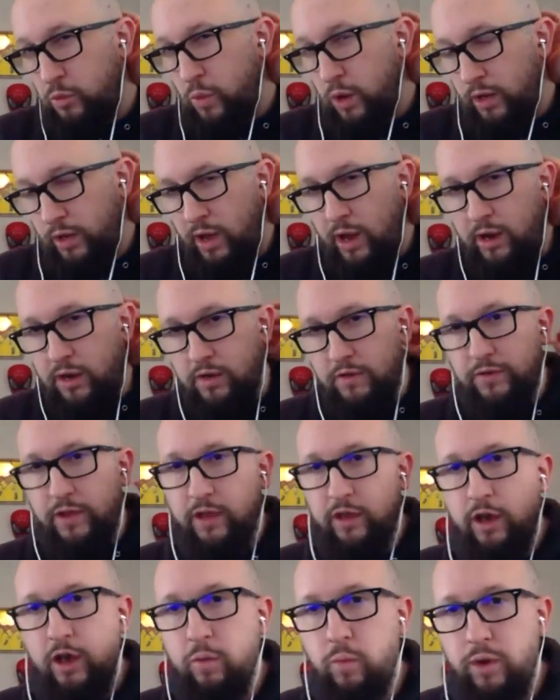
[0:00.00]
to kind of just take on
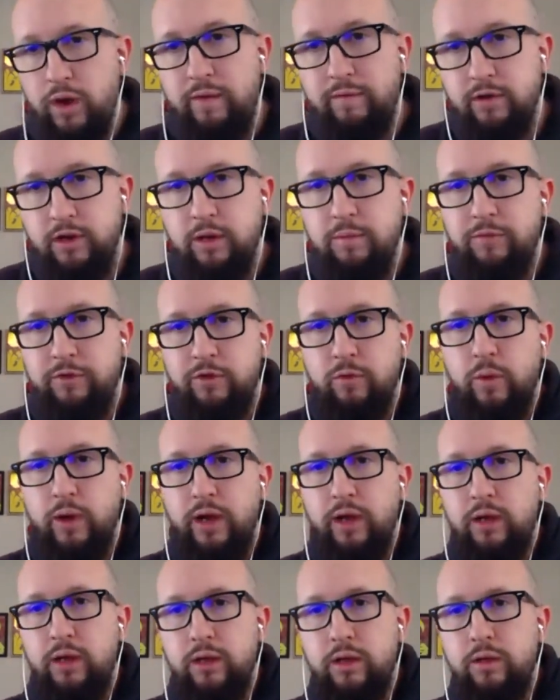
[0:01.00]
whatever comes your way,
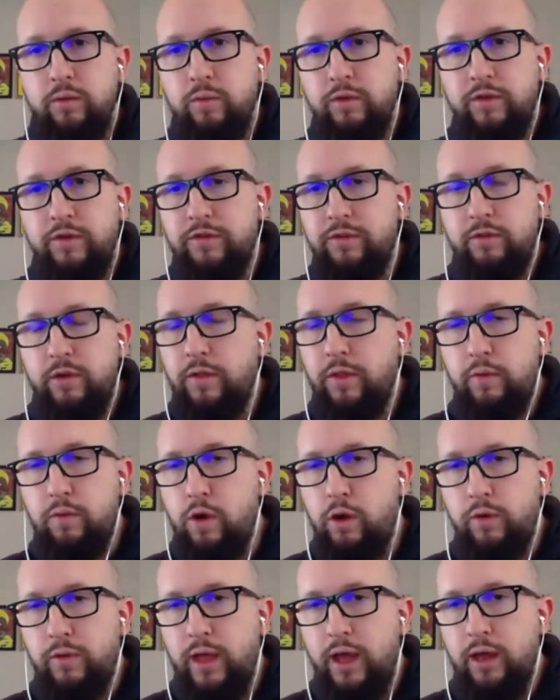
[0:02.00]
which is nothing wrong with
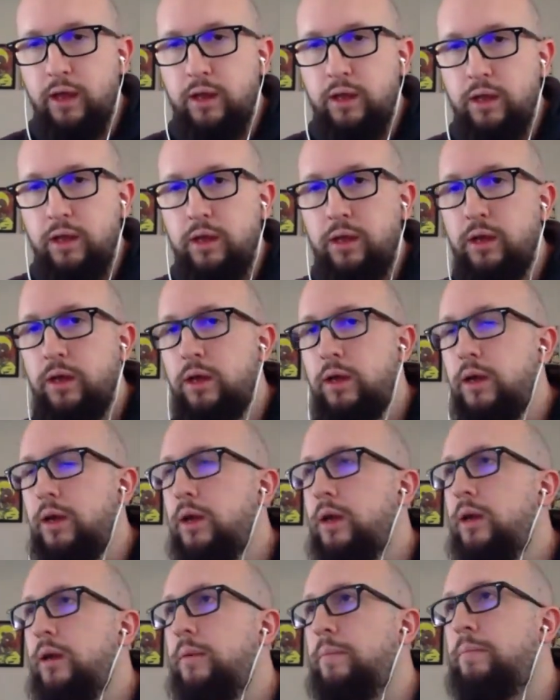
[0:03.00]
that.
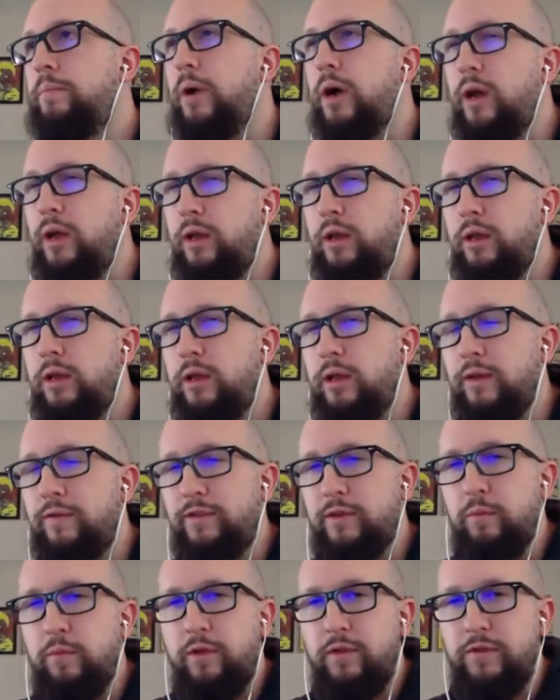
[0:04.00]
But if
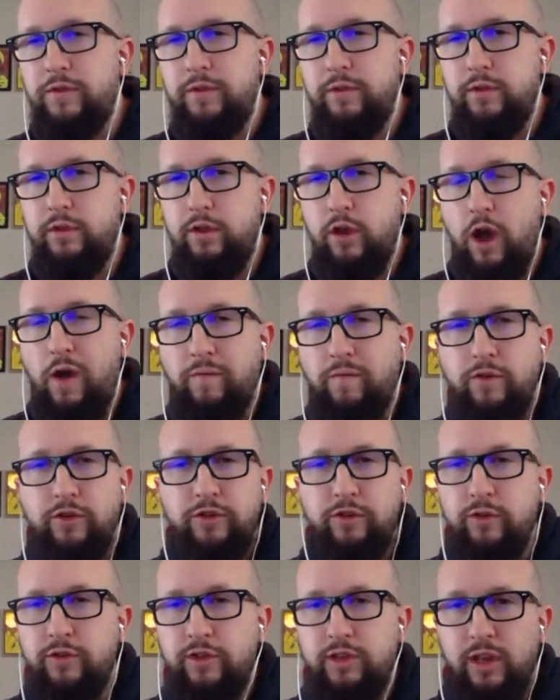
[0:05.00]
someone offers you
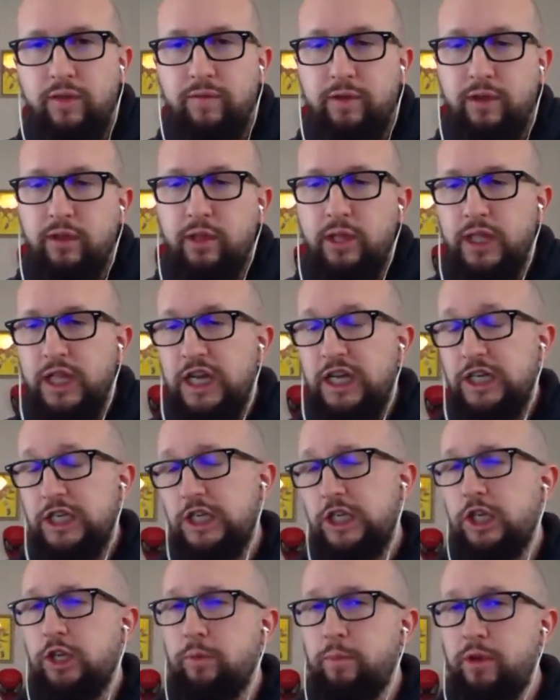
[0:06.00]
significantly less, I
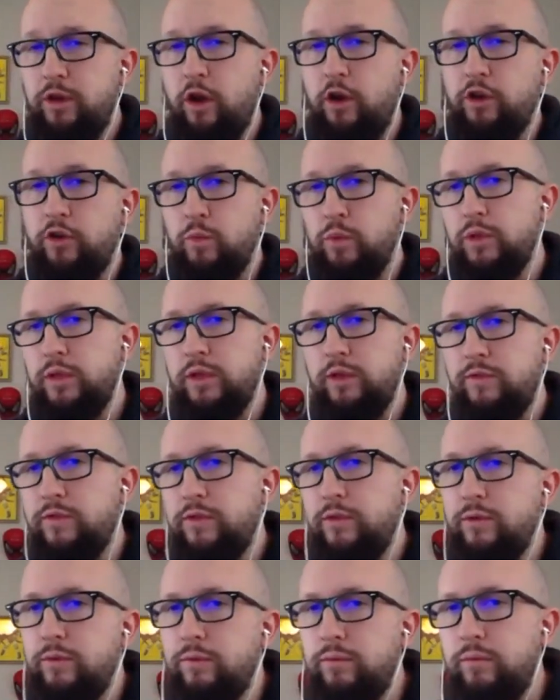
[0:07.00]
mean, are you willing to
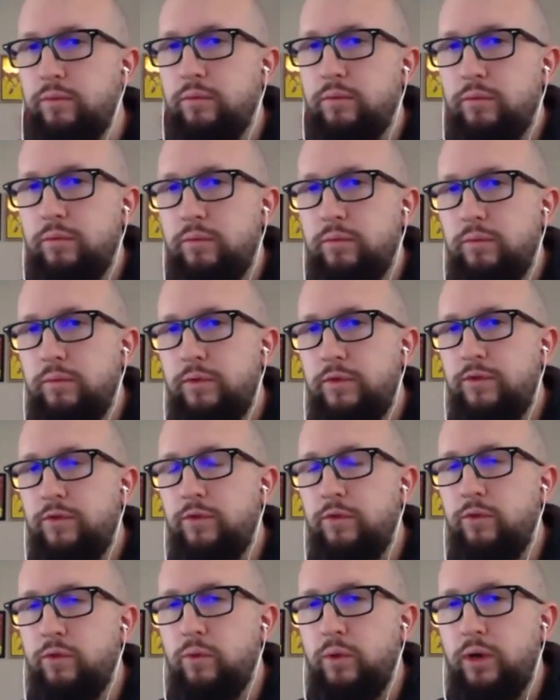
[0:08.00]

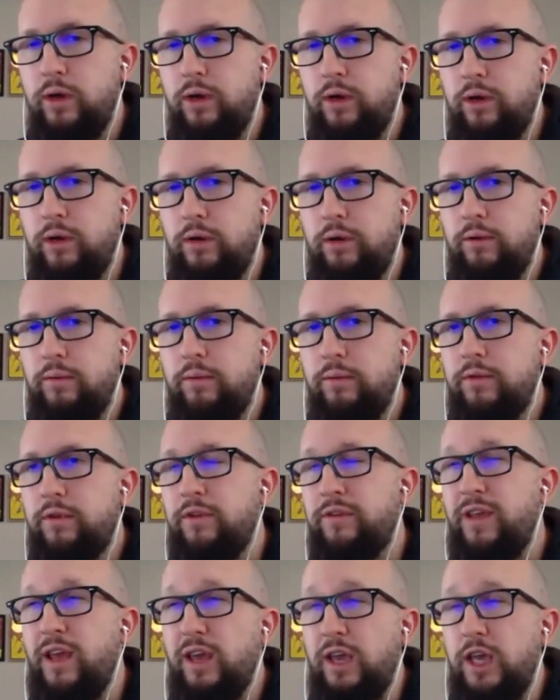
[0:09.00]
take
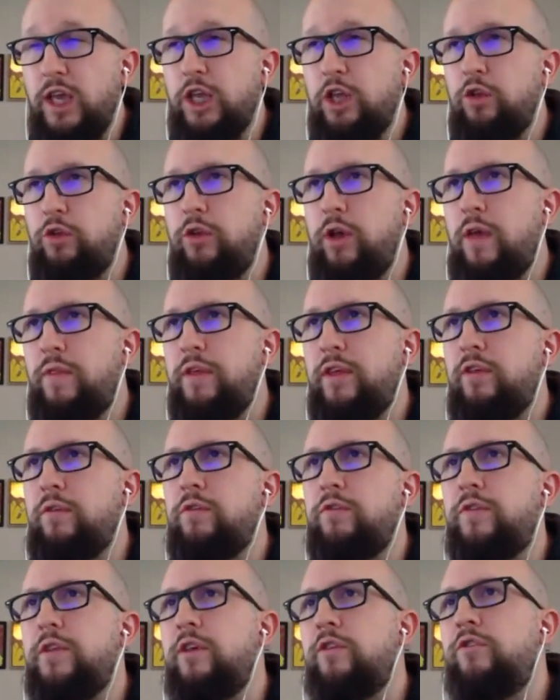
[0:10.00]
it? I think there's
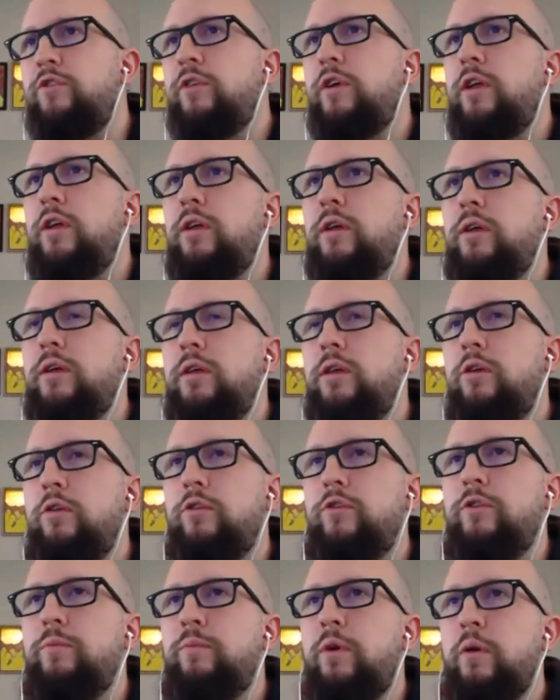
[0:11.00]
things you should
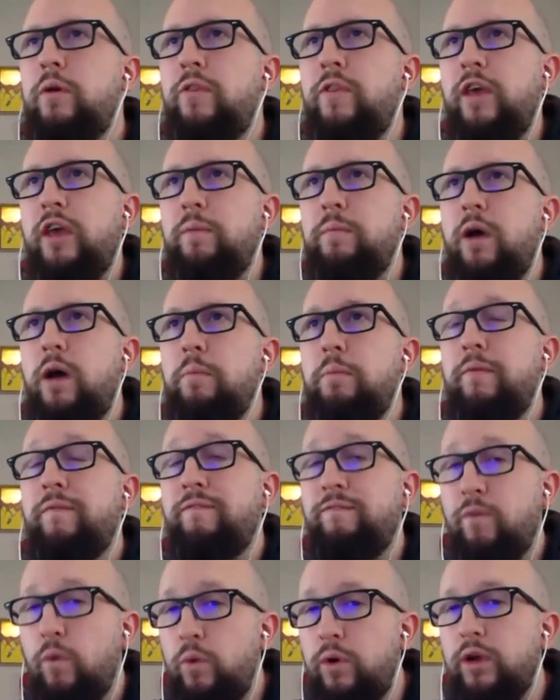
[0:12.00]
probably think about before
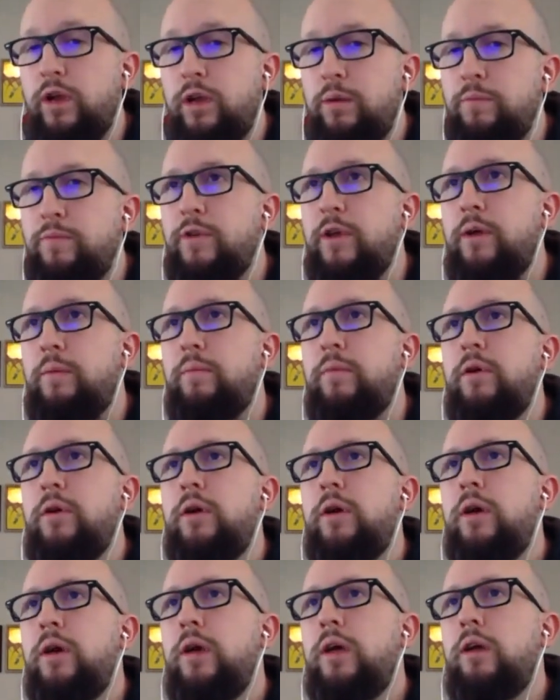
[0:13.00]
it comes up.
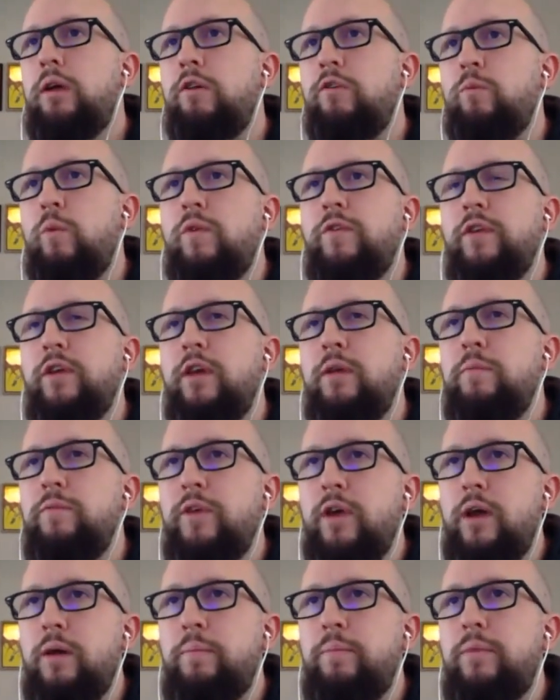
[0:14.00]
Because once it comes
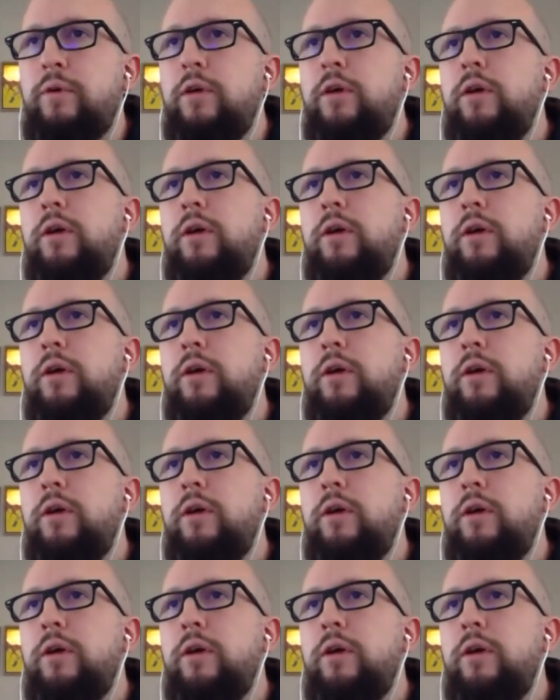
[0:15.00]
up,